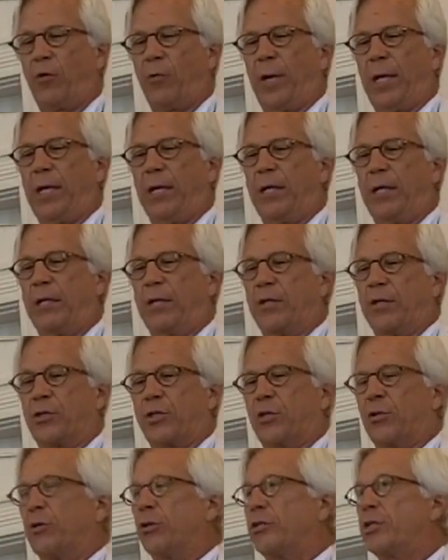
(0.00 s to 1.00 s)
granted in the
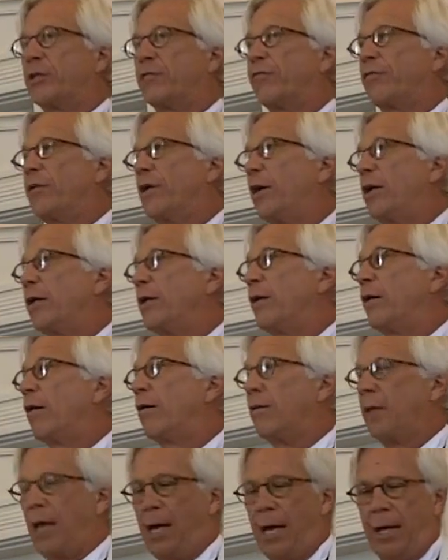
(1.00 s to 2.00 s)
church, if not in
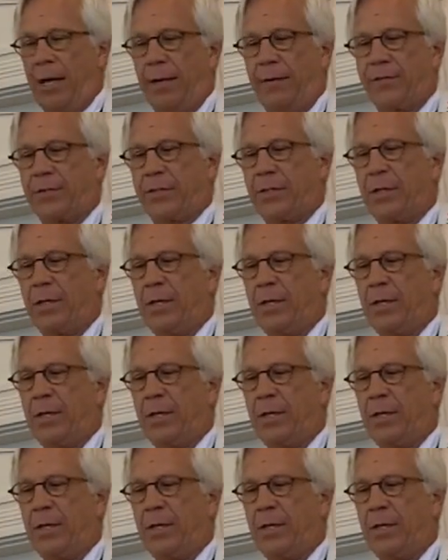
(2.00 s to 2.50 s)
our lives,